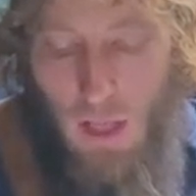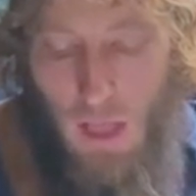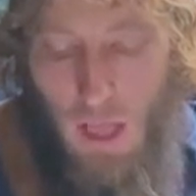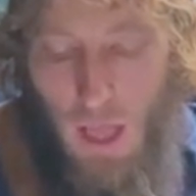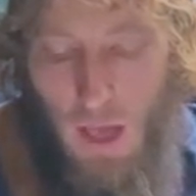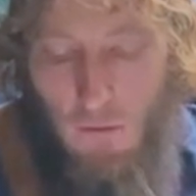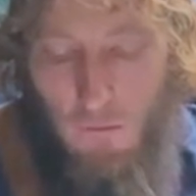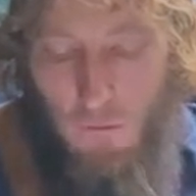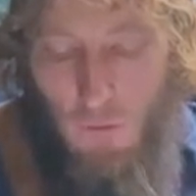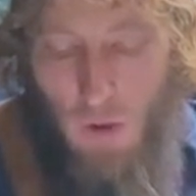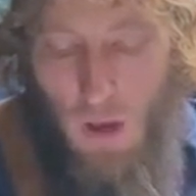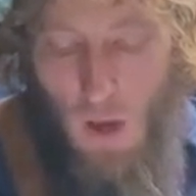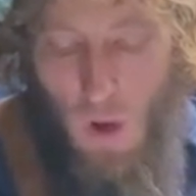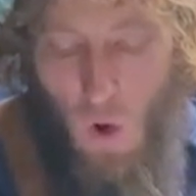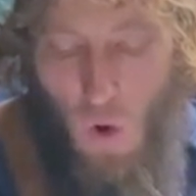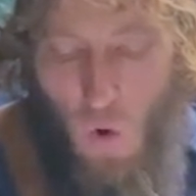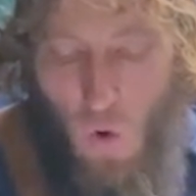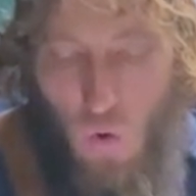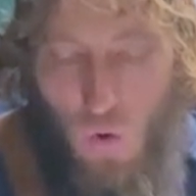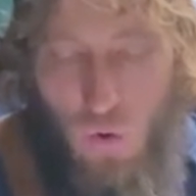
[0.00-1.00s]
if we
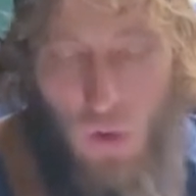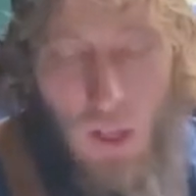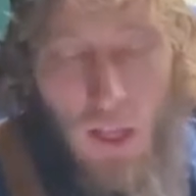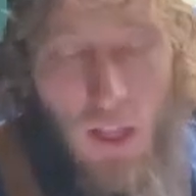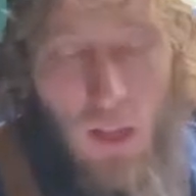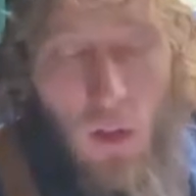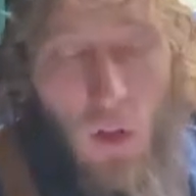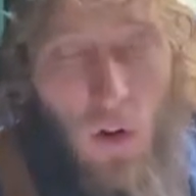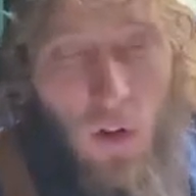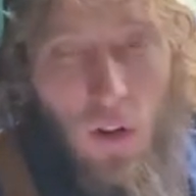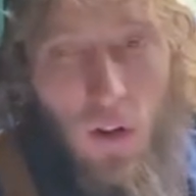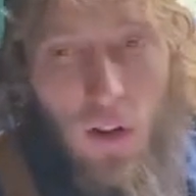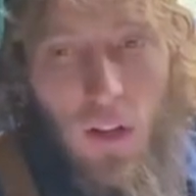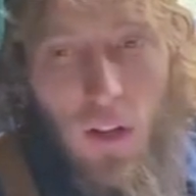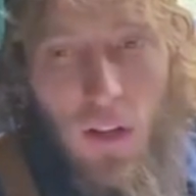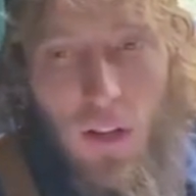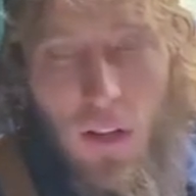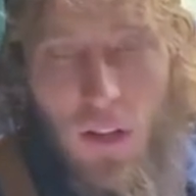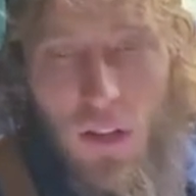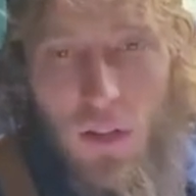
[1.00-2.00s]
only learn
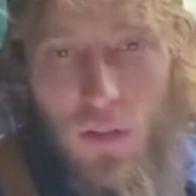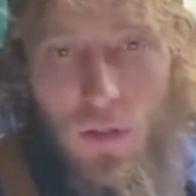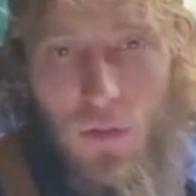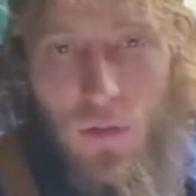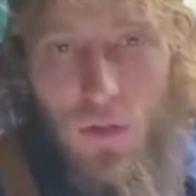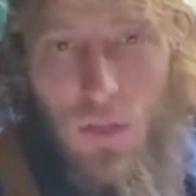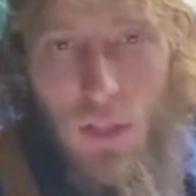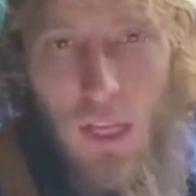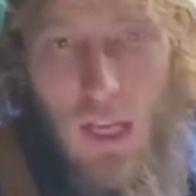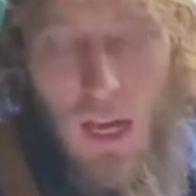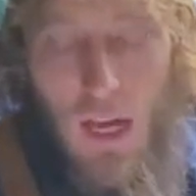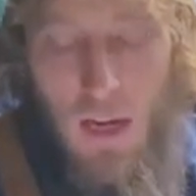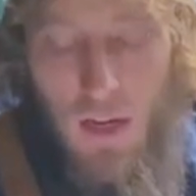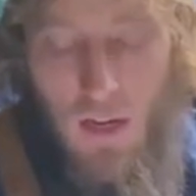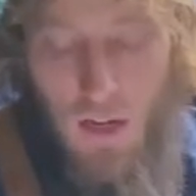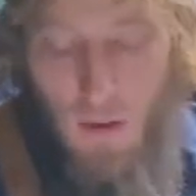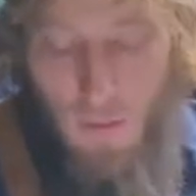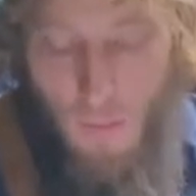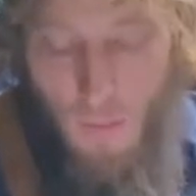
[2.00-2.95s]
to see it.